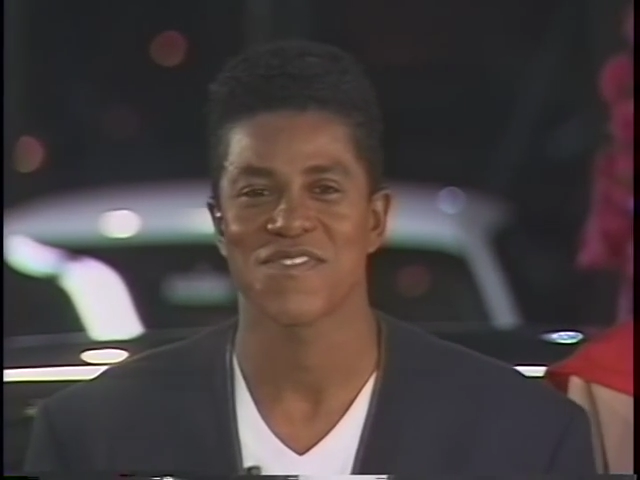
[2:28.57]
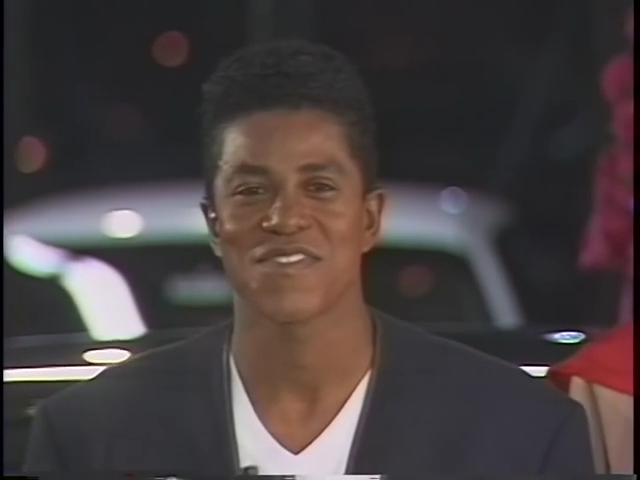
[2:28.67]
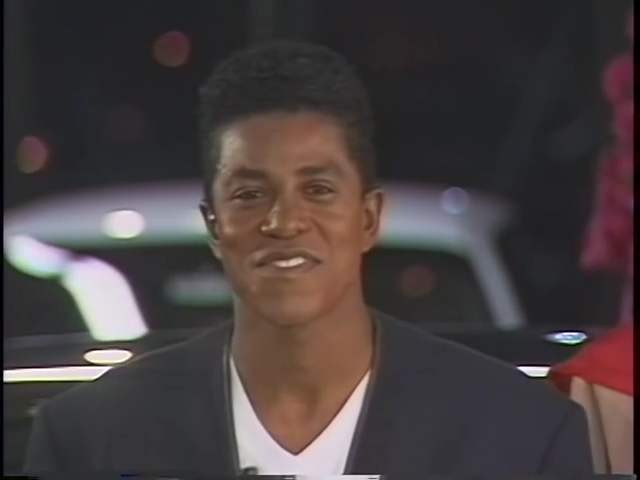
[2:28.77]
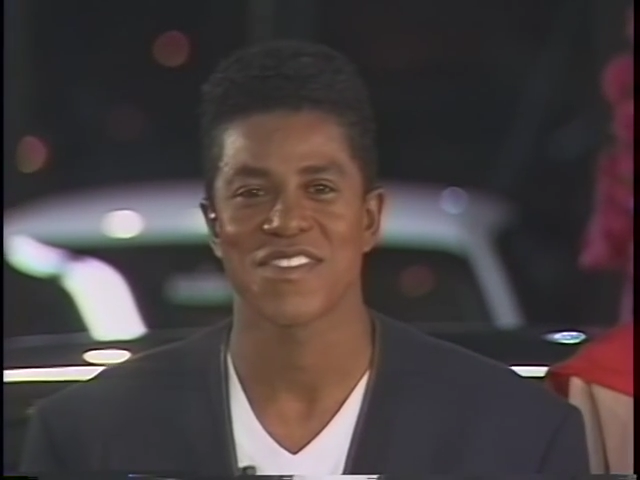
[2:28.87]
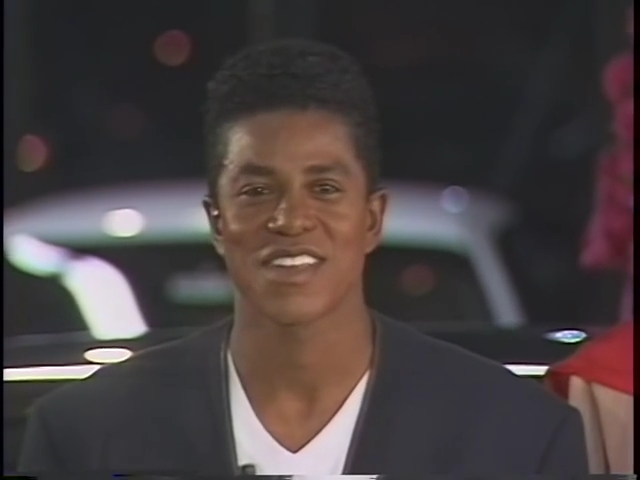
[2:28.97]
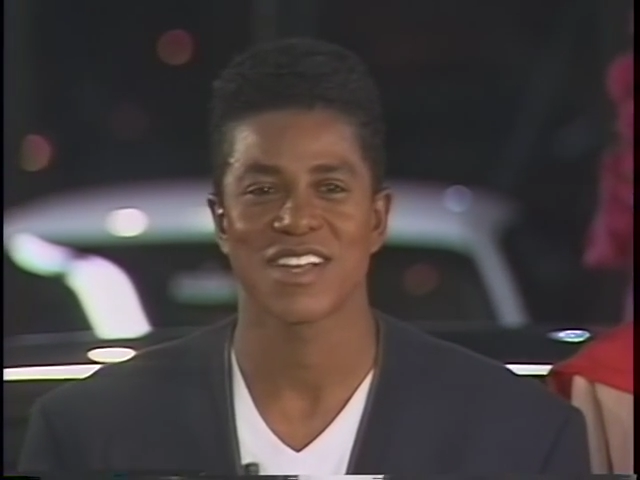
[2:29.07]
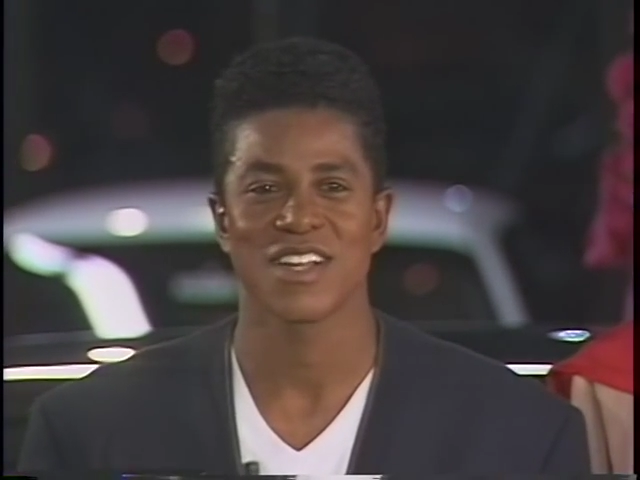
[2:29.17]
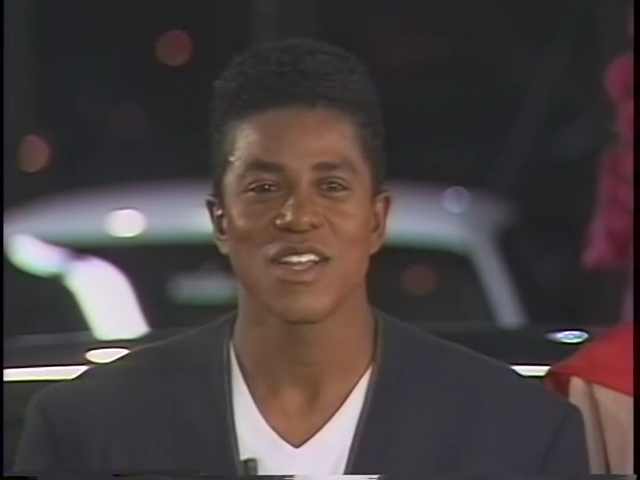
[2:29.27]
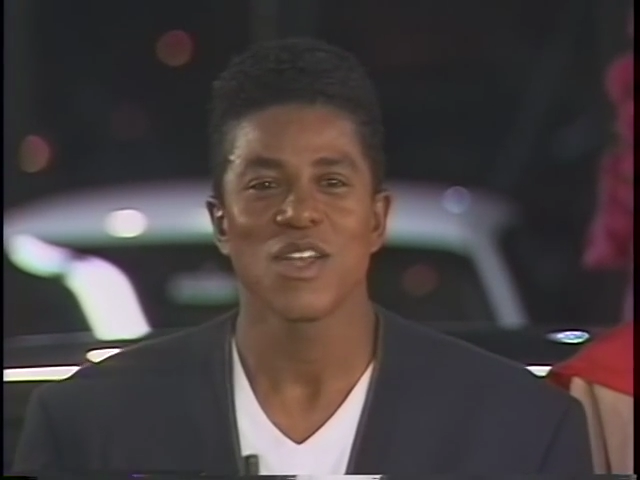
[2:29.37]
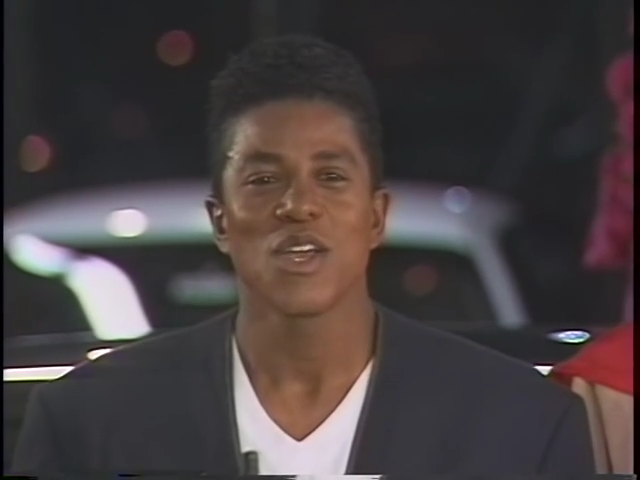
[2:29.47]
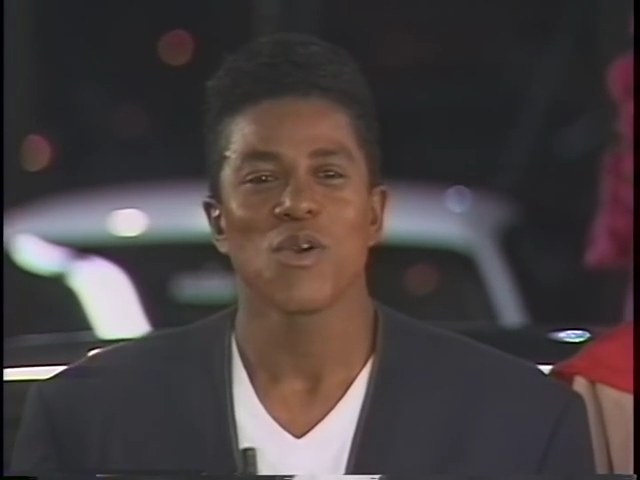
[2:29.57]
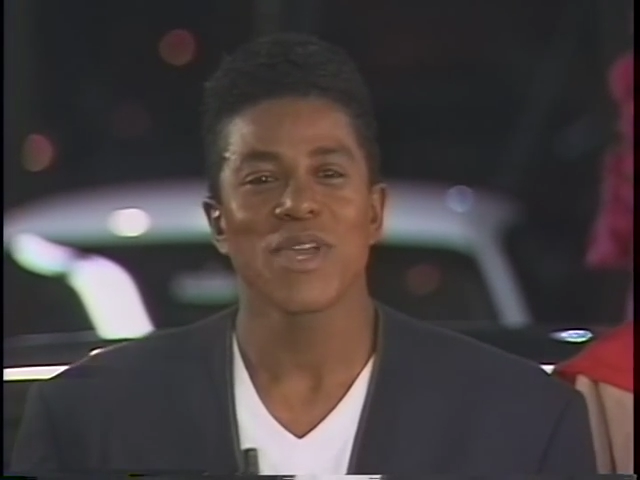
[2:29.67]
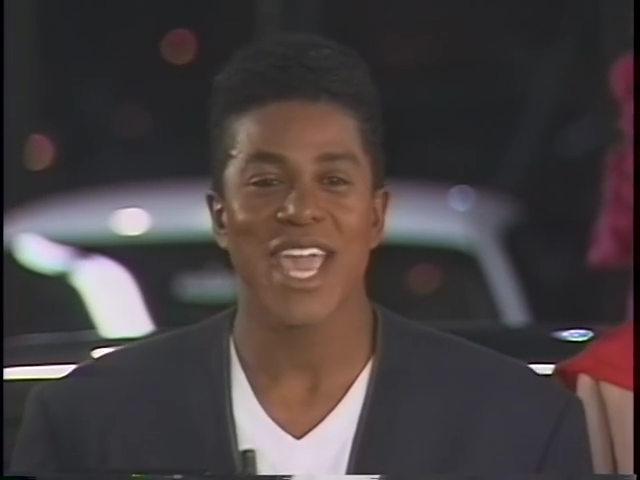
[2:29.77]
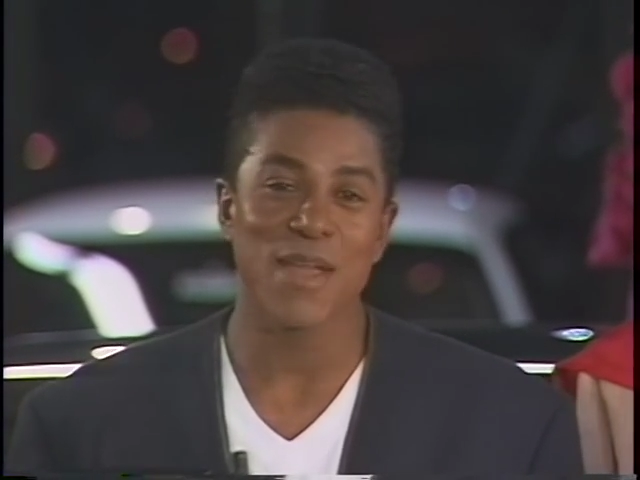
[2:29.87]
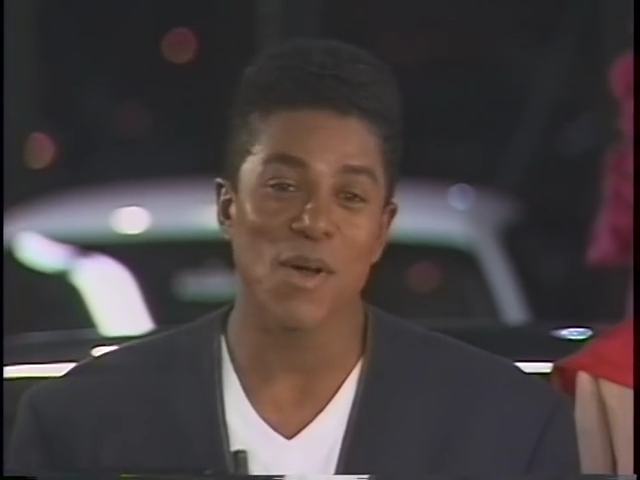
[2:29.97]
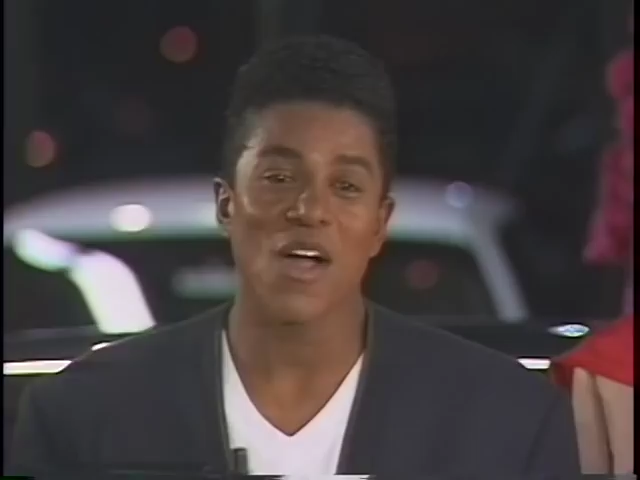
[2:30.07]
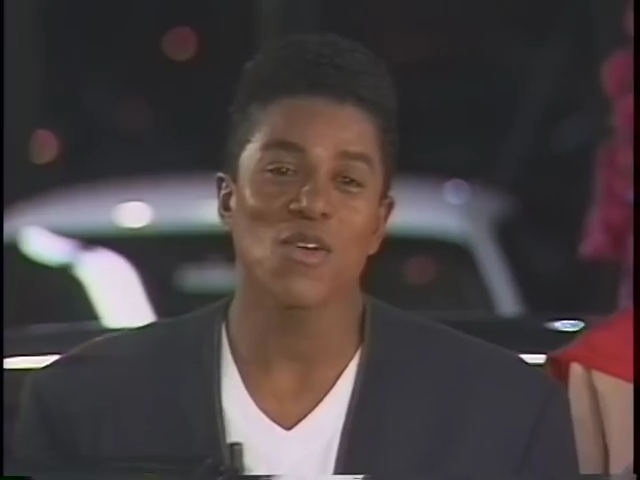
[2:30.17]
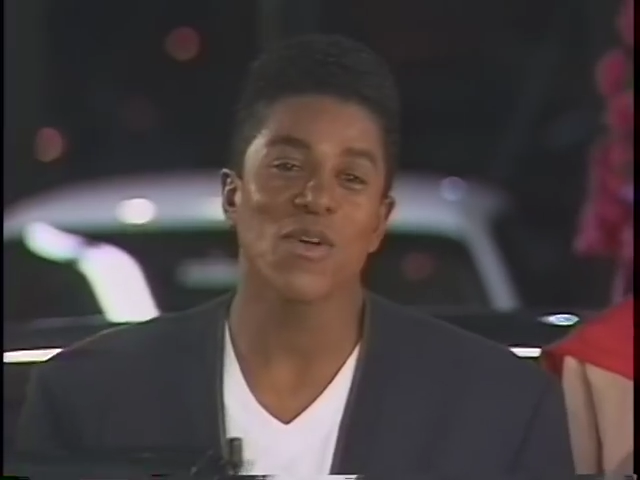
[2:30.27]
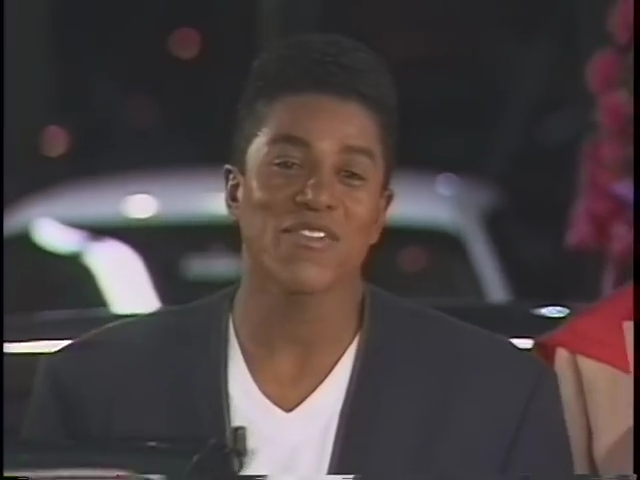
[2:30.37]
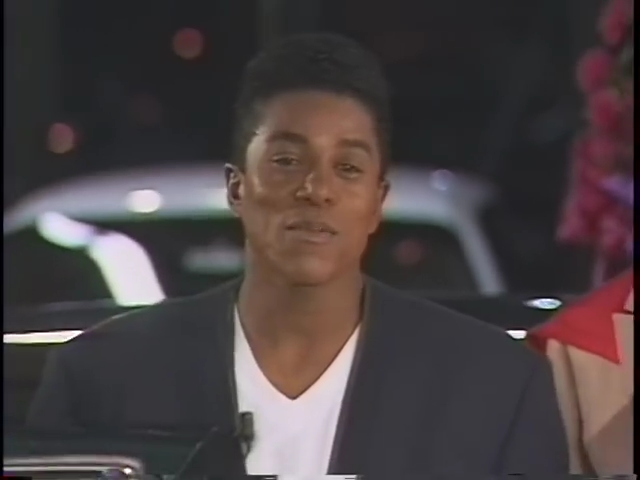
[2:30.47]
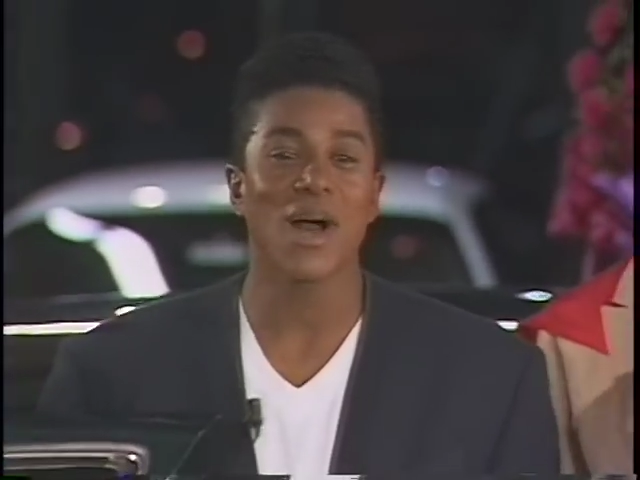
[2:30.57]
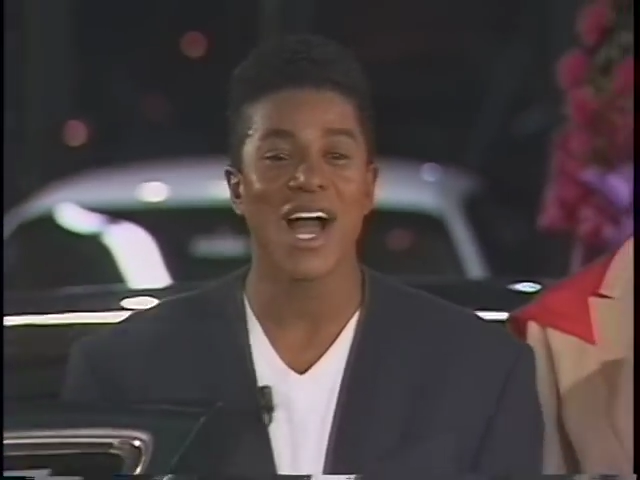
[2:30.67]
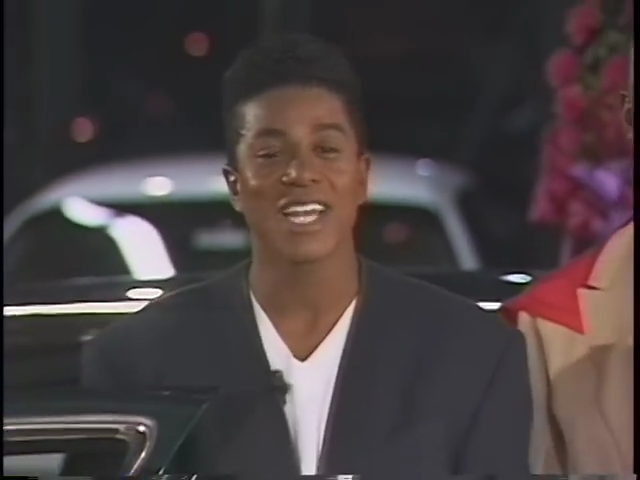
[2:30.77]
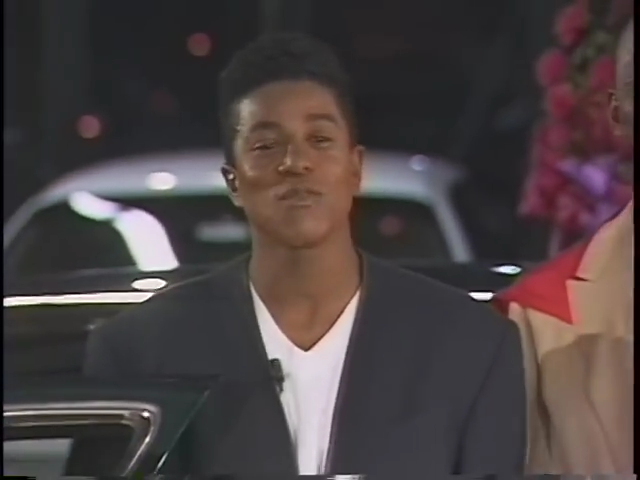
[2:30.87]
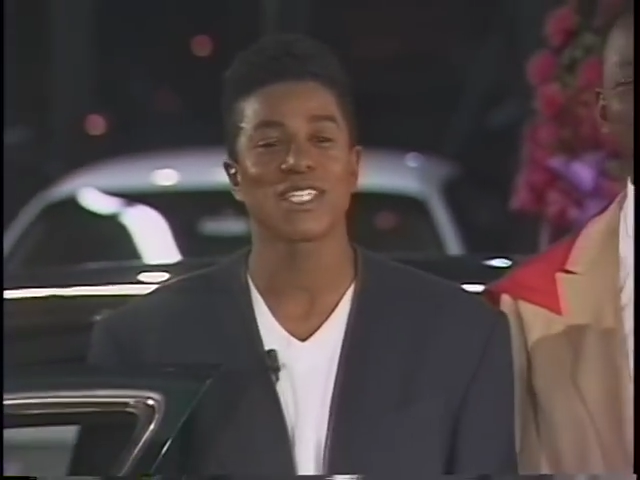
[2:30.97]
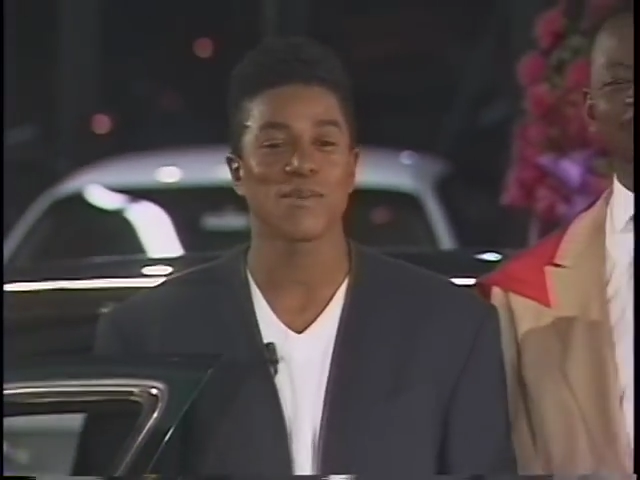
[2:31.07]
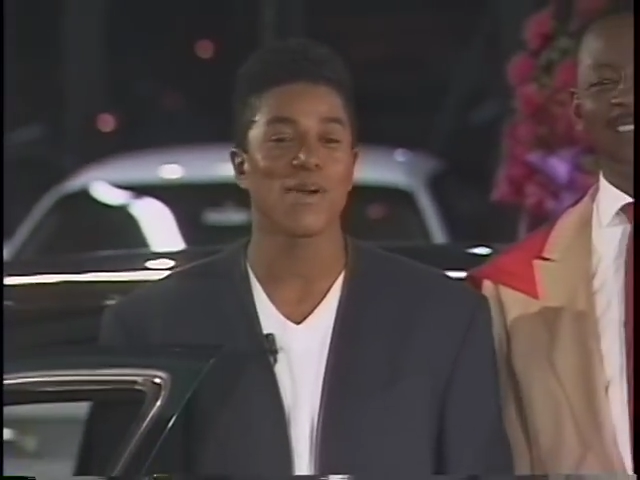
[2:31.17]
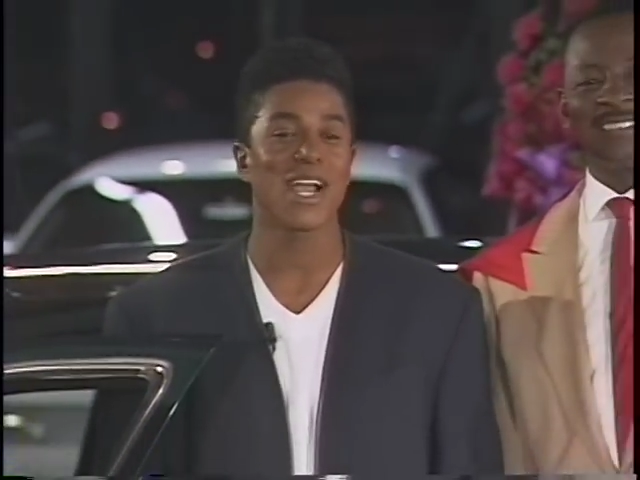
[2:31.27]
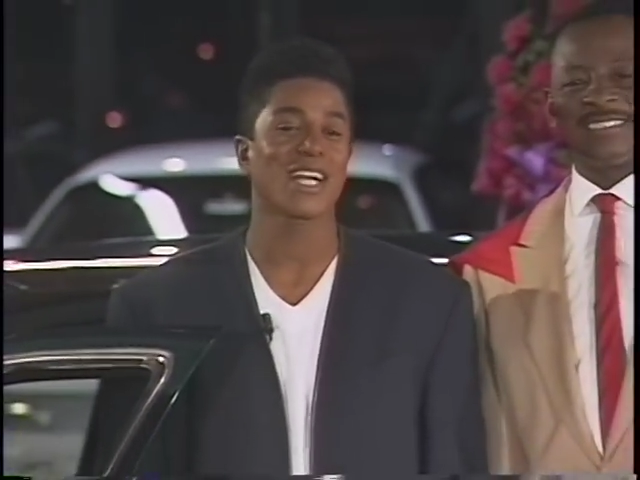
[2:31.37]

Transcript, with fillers: Go. We came all the way from Hollywood to buy our